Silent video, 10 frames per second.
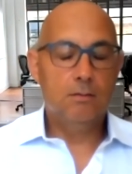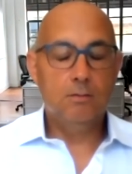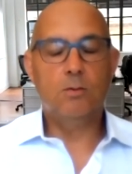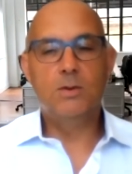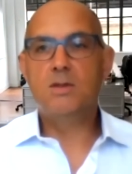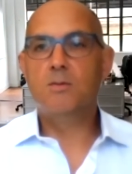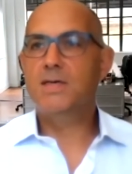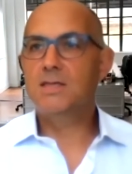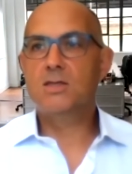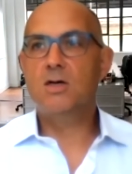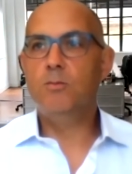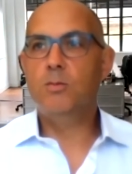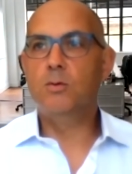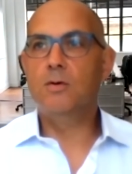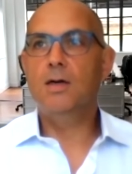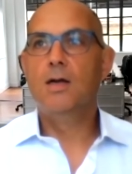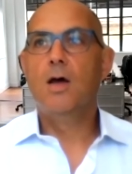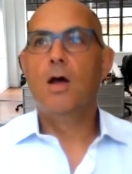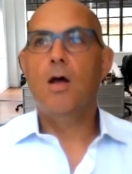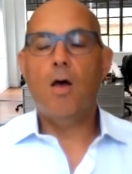not always the best example, right?
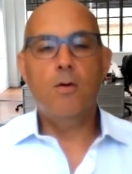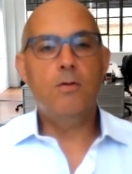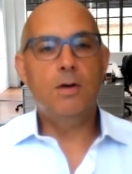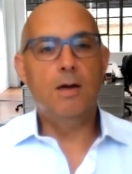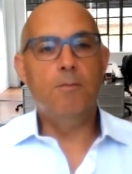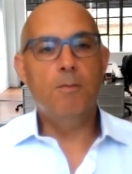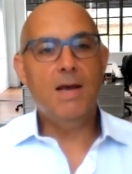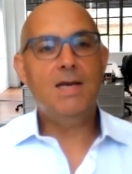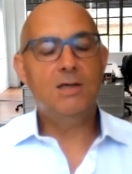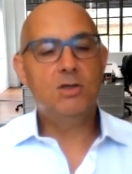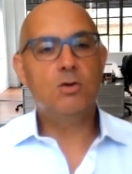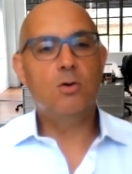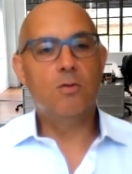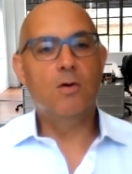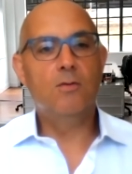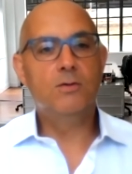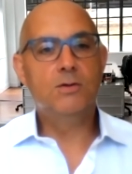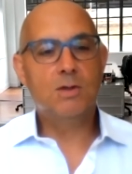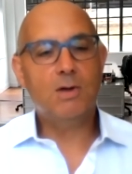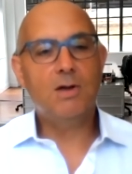You know, making sure that
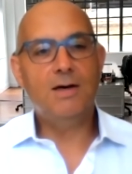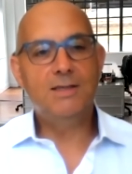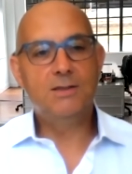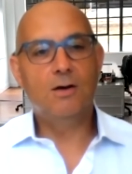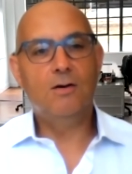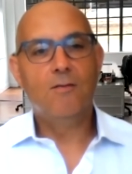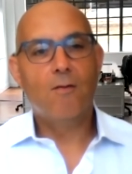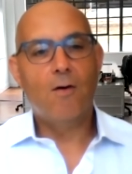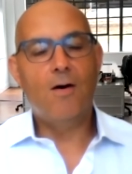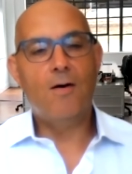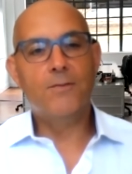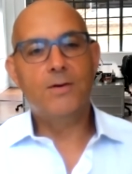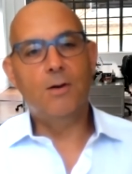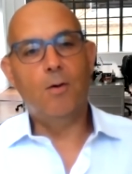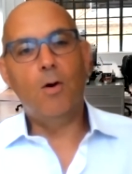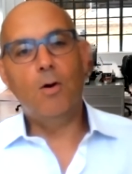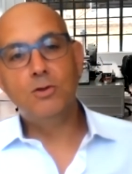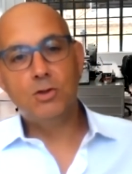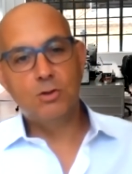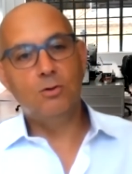supplies are you know,
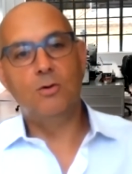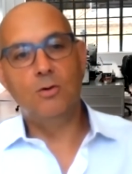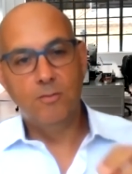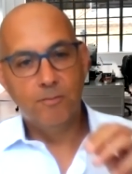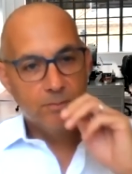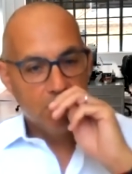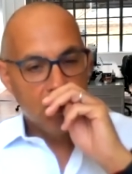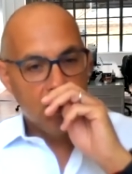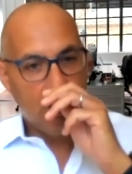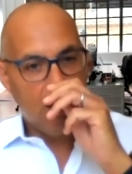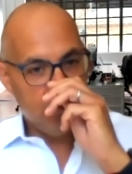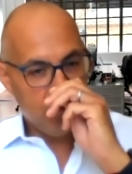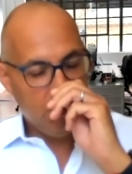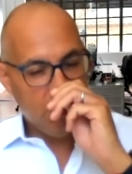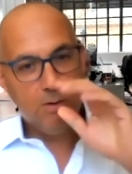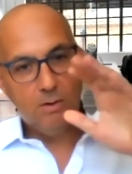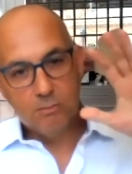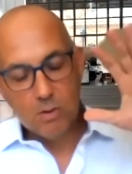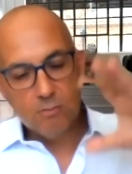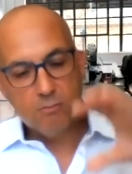onshore.
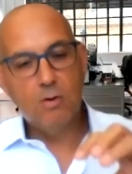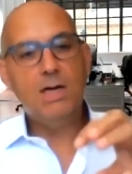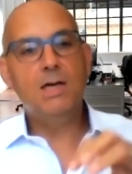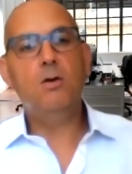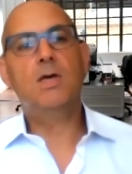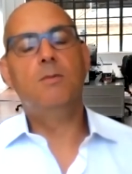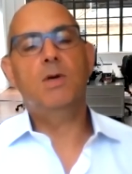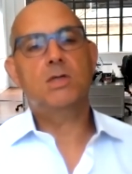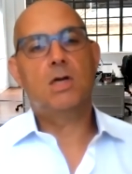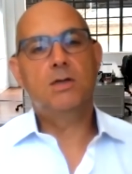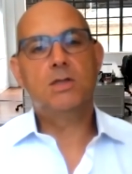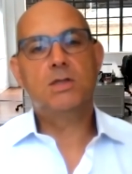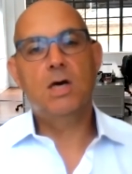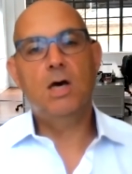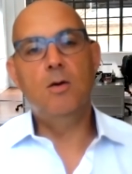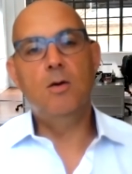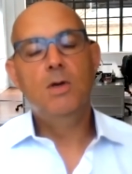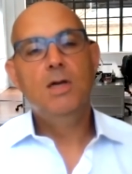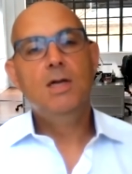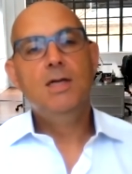People are really looking much closer to home.
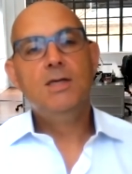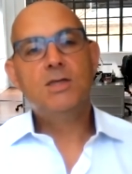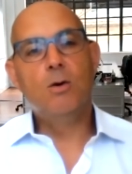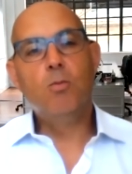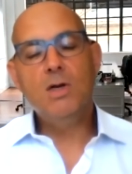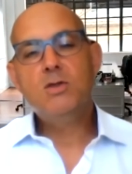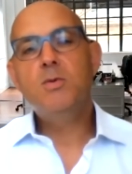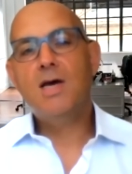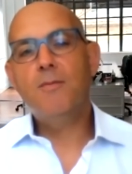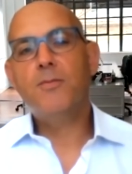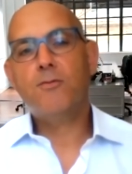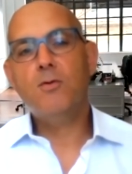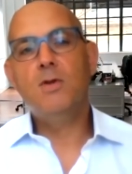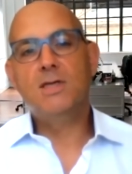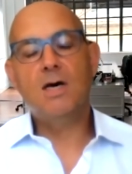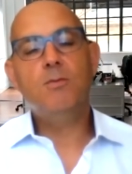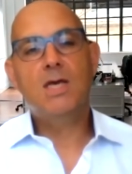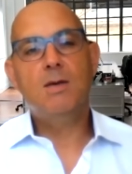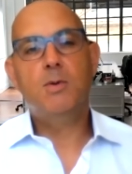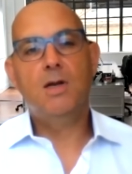So once we come through this, I would
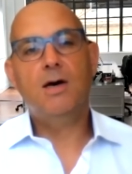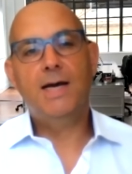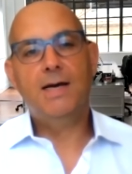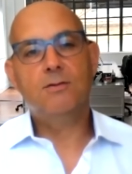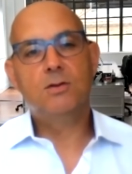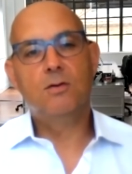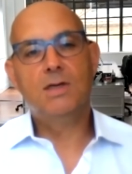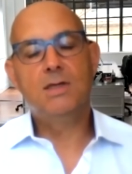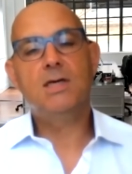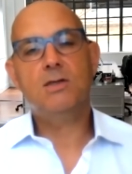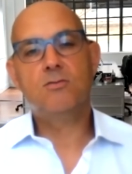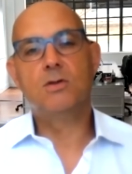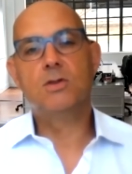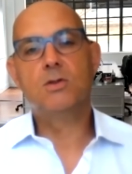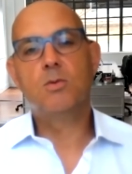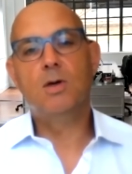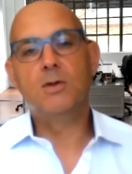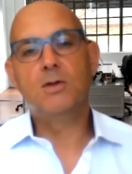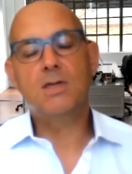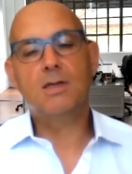keep an eye out on the industrials as well,
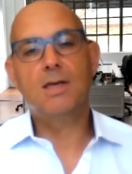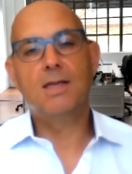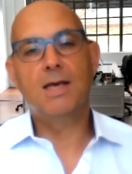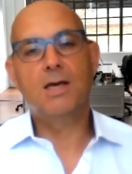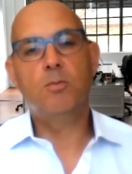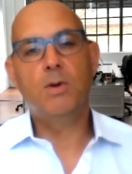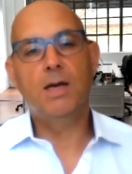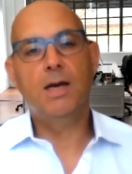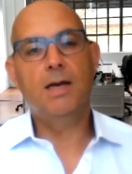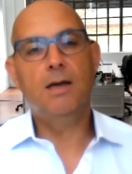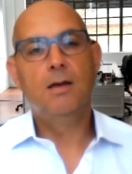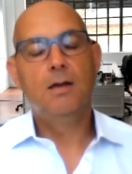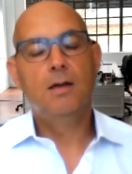because I think there could be a